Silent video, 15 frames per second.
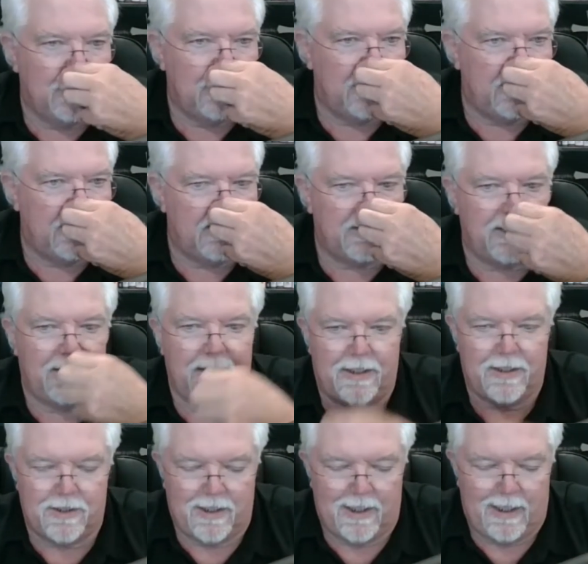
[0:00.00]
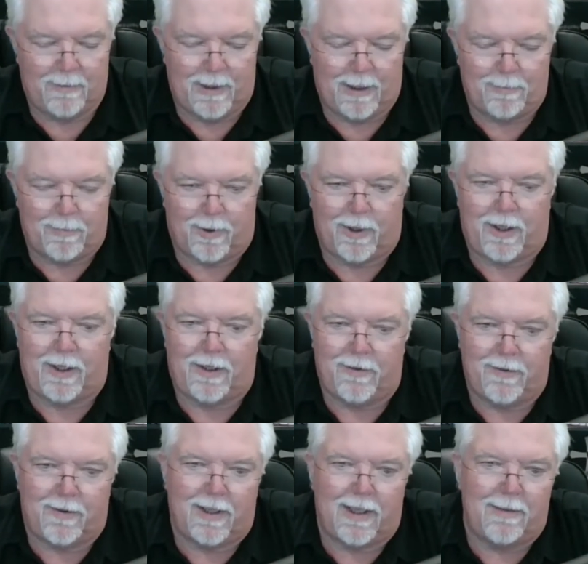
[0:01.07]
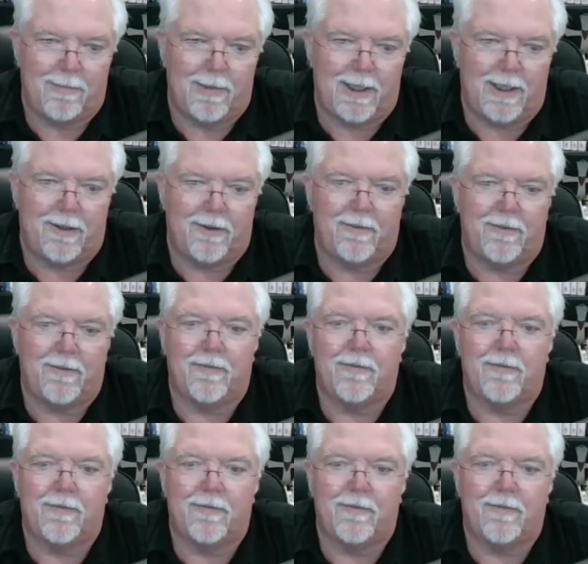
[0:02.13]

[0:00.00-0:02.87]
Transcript: And it's in his name I pray. Amen.